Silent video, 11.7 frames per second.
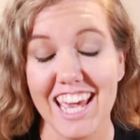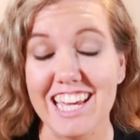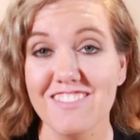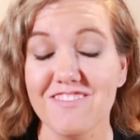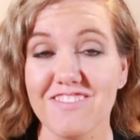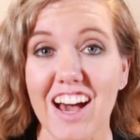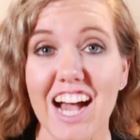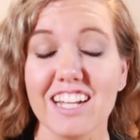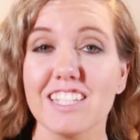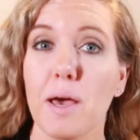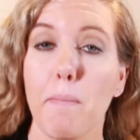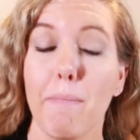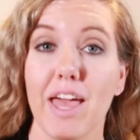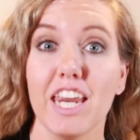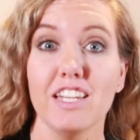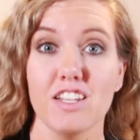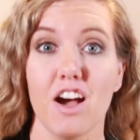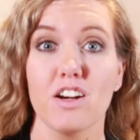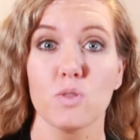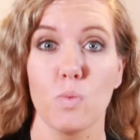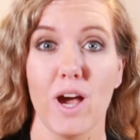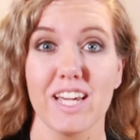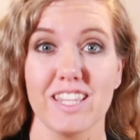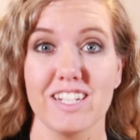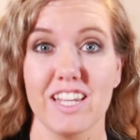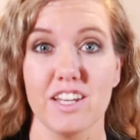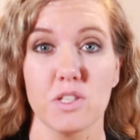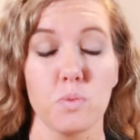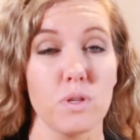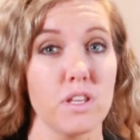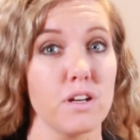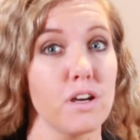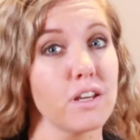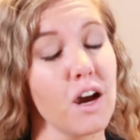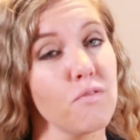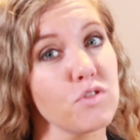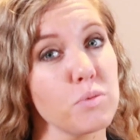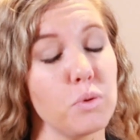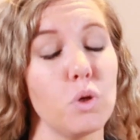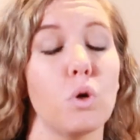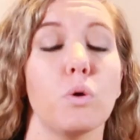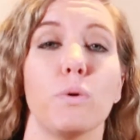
In fact, many dogs wag their tails when they're uncomfortable